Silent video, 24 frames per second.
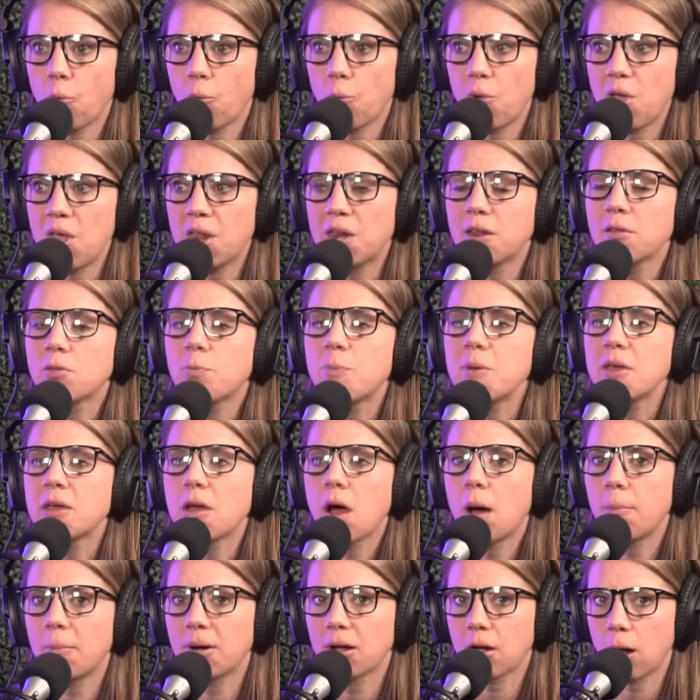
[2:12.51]
it has
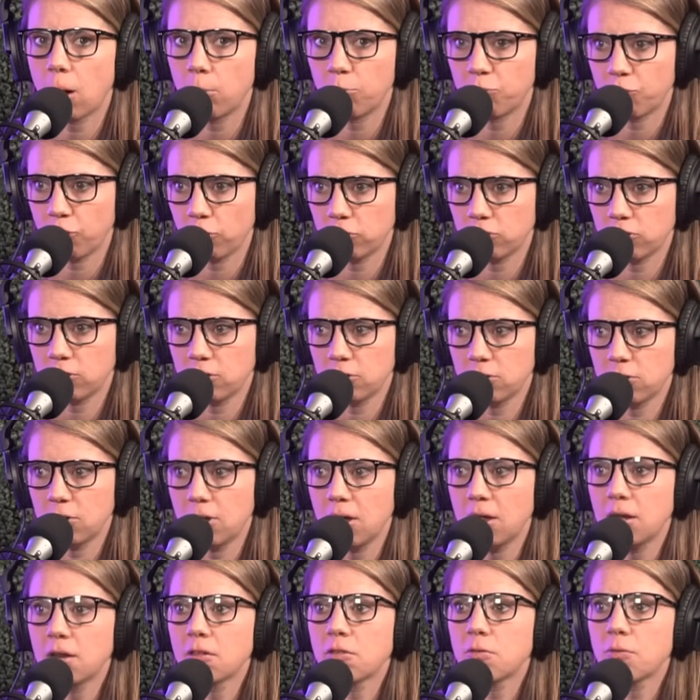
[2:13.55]
become a comfort.
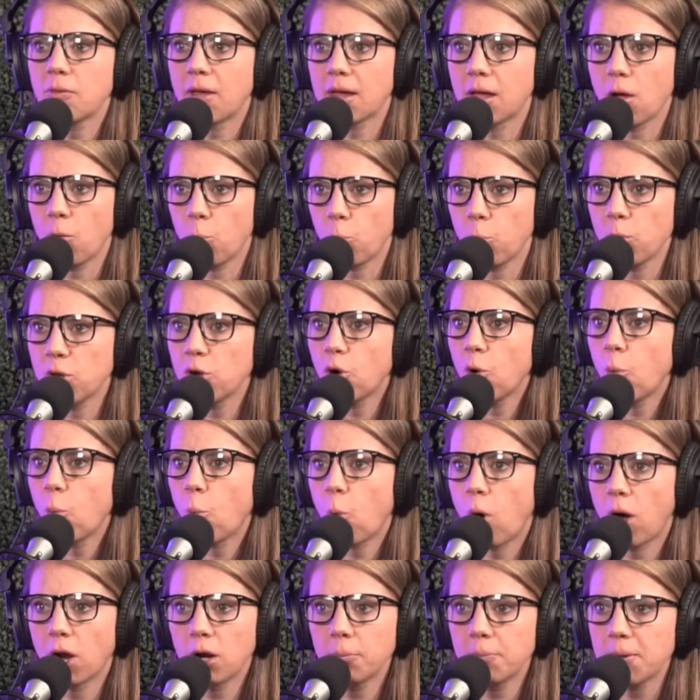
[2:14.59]
It is like, we don't
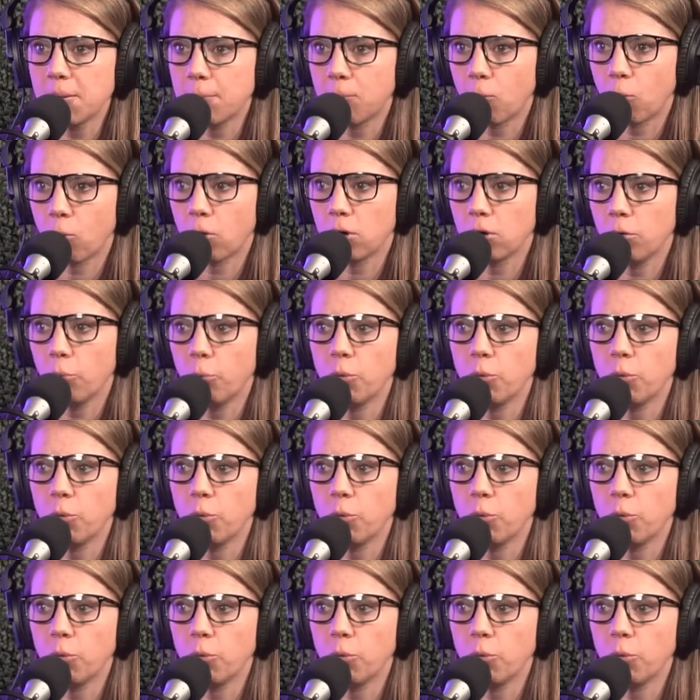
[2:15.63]
want to be bored.